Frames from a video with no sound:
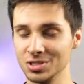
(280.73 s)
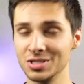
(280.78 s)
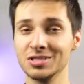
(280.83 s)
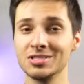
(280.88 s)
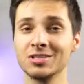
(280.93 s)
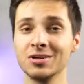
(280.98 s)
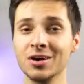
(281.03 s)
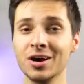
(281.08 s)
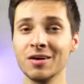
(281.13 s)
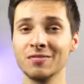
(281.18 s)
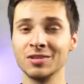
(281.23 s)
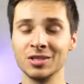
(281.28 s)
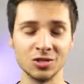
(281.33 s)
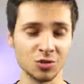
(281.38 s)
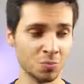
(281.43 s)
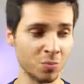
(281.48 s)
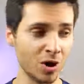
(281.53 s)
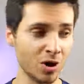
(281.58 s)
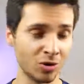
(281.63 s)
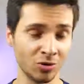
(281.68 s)
Since they're having
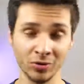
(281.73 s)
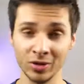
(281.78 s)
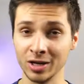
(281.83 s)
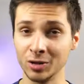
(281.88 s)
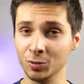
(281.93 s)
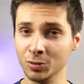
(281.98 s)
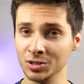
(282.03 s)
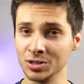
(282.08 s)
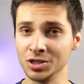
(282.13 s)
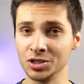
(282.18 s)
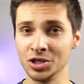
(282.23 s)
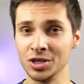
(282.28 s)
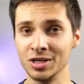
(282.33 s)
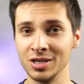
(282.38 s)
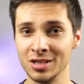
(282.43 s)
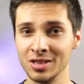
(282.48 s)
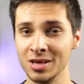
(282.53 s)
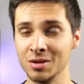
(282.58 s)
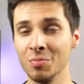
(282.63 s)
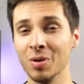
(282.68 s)
this bottleneck with Touch
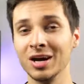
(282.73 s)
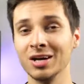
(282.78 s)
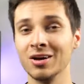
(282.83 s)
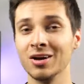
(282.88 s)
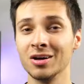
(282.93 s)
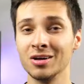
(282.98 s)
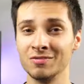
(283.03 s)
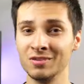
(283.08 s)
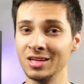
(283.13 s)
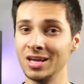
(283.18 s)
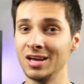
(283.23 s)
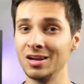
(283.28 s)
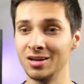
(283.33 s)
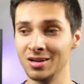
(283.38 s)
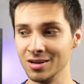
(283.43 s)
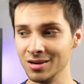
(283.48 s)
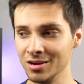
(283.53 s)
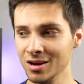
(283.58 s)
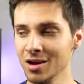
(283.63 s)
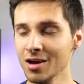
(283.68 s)
ID, they might not even get
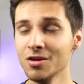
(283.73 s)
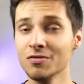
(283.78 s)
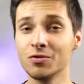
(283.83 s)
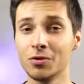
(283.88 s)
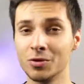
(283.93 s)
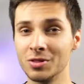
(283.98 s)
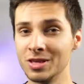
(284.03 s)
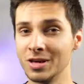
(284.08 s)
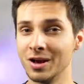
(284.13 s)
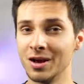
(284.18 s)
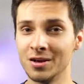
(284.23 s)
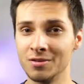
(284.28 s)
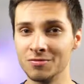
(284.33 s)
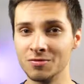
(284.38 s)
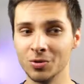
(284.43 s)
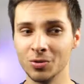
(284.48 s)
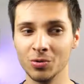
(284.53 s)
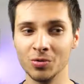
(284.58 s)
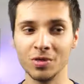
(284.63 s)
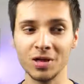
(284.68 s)
it in for the the
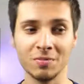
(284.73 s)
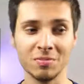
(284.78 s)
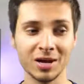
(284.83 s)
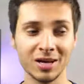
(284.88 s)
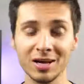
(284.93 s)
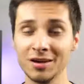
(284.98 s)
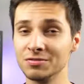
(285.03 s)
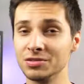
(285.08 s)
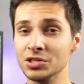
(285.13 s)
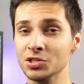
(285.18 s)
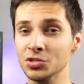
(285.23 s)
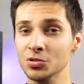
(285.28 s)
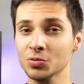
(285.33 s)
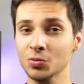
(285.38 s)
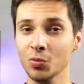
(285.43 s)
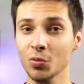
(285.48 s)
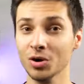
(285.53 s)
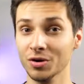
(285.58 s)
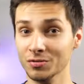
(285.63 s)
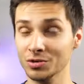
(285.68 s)
iPhone, they might have to
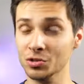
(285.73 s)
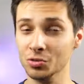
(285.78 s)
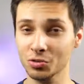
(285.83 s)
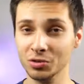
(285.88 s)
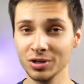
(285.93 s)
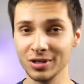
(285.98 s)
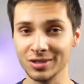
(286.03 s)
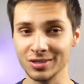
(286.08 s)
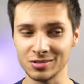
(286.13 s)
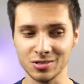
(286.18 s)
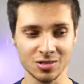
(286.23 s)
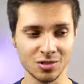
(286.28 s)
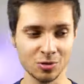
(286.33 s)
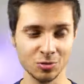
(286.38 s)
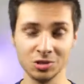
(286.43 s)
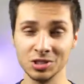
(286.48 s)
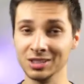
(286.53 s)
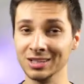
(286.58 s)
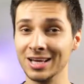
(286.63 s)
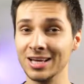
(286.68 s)
do one of two things.
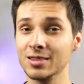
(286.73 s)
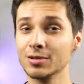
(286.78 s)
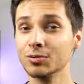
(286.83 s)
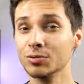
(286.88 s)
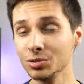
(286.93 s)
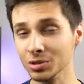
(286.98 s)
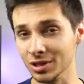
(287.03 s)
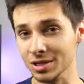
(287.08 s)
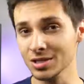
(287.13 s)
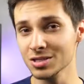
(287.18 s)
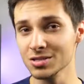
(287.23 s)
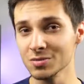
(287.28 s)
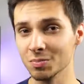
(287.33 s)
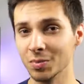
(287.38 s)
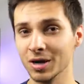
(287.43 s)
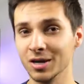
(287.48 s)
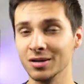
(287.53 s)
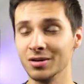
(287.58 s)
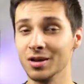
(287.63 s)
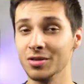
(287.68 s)
Delay the release
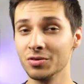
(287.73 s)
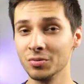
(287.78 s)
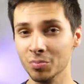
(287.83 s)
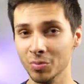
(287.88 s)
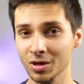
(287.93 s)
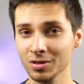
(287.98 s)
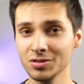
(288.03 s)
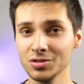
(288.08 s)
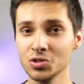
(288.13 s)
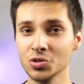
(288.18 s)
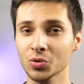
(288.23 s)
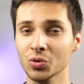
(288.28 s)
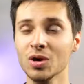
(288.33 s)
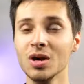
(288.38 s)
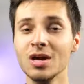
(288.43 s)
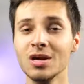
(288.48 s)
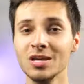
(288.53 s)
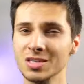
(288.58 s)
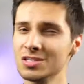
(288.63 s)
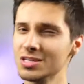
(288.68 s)
by another month. So
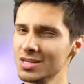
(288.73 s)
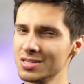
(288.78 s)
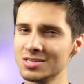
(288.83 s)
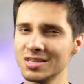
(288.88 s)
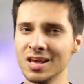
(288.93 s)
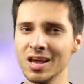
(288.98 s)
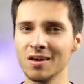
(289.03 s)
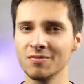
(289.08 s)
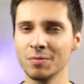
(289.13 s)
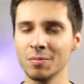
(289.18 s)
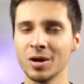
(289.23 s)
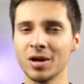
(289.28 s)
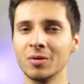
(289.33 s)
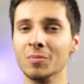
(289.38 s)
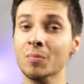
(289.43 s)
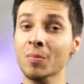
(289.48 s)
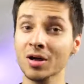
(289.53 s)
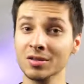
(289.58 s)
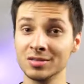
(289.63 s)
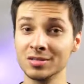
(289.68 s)
he says they have about a
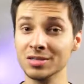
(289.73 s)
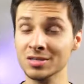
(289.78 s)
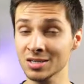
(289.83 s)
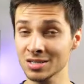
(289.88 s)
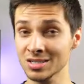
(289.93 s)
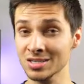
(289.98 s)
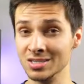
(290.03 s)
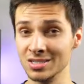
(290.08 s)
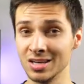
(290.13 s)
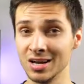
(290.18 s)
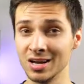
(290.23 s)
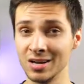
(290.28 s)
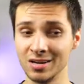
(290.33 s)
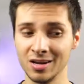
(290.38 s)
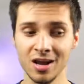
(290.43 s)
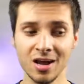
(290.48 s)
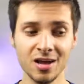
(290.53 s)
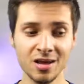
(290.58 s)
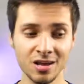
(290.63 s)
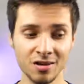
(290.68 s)
month to
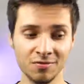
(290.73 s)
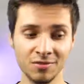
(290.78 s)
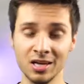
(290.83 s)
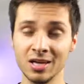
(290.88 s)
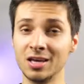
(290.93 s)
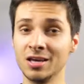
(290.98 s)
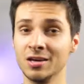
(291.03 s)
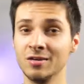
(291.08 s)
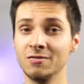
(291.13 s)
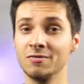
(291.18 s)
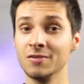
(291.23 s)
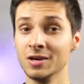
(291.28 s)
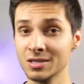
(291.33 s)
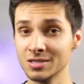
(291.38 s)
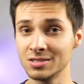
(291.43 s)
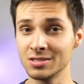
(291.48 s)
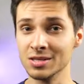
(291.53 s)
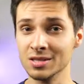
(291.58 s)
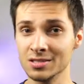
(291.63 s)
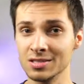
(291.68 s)
decide if they can
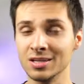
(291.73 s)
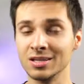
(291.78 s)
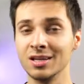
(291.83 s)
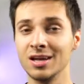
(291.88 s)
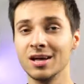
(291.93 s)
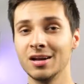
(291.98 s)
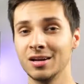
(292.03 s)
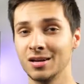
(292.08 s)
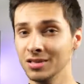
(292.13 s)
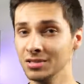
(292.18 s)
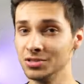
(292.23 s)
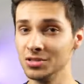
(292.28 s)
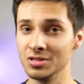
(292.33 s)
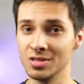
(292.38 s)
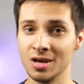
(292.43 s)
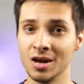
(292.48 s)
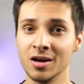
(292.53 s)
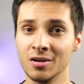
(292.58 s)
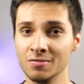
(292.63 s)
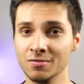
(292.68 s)
fix this and get it into
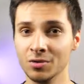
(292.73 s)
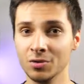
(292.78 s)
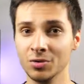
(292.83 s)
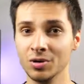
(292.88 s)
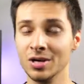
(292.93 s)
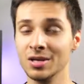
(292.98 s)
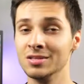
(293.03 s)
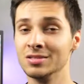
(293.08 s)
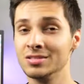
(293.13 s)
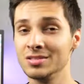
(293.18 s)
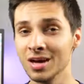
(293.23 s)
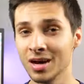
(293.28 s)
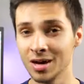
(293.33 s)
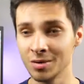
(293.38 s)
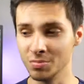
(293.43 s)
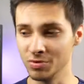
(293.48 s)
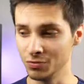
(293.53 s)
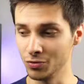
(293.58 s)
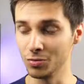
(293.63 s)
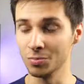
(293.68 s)
the iPhone in
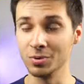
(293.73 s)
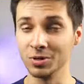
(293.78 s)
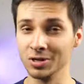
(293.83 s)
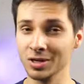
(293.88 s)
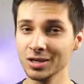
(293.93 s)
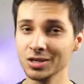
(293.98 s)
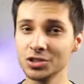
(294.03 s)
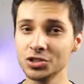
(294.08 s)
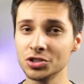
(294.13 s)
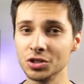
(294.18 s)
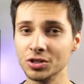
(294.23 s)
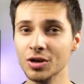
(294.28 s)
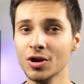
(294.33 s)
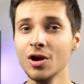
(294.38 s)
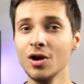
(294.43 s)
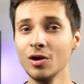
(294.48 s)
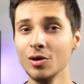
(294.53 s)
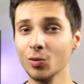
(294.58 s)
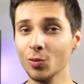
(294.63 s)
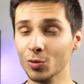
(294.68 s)
time before production,
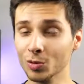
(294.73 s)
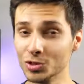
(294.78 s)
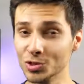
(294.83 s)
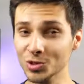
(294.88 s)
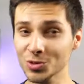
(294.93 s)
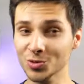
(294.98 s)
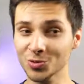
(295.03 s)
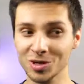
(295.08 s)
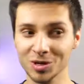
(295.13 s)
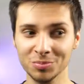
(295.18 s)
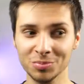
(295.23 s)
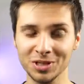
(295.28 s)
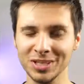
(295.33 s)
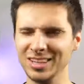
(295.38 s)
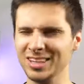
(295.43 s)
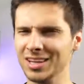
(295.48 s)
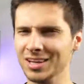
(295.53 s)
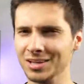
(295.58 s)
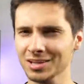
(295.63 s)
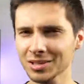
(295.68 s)
or to
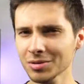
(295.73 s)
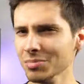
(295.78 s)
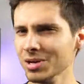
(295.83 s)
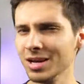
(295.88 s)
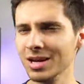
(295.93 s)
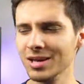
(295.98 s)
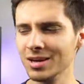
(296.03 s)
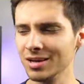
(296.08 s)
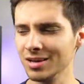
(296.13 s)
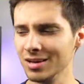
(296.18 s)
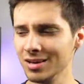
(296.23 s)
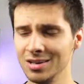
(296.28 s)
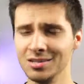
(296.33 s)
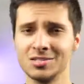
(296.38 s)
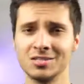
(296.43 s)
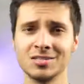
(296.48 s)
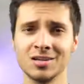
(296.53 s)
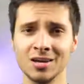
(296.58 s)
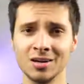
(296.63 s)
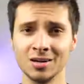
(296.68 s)
completely eliminate it and
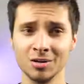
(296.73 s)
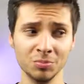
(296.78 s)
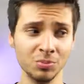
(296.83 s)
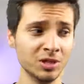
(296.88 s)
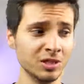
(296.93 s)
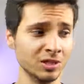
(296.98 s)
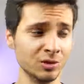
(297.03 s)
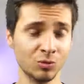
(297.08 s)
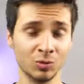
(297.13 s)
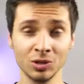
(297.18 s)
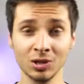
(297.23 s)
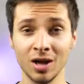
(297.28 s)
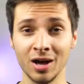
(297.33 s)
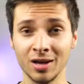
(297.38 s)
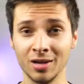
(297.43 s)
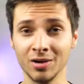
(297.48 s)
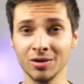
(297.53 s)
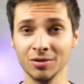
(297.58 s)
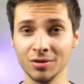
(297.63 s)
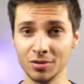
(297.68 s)
instead completely
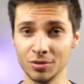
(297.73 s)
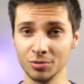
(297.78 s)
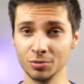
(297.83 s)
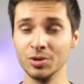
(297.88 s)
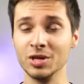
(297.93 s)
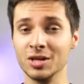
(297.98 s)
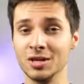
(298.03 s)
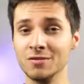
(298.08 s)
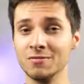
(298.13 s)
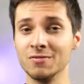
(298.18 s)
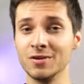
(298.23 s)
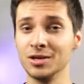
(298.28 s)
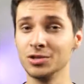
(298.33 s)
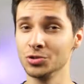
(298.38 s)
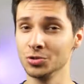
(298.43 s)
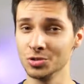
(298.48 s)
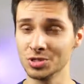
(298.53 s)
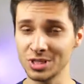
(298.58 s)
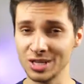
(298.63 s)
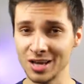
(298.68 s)
rely on 3D
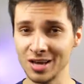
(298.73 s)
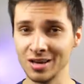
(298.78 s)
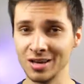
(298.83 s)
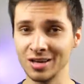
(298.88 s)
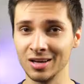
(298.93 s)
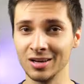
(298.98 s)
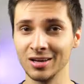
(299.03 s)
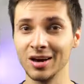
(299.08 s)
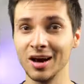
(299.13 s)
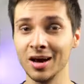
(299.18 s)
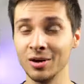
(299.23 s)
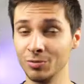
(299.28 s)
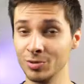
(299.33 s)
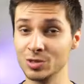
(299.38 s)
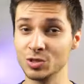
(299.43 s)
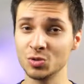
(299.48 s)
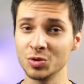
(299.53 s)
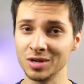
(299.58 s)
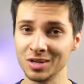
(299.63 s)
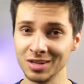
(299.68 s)
facial scanning and
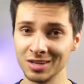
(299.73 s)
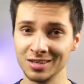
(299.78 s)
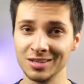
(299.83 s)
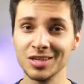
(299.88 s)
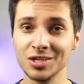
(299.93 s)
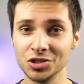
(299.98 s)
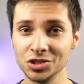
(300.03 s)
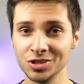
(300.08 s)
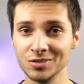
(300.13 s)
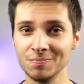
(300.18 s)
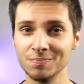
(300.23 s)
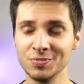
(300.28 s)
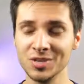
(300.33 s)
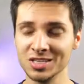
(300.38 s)
iris recognition.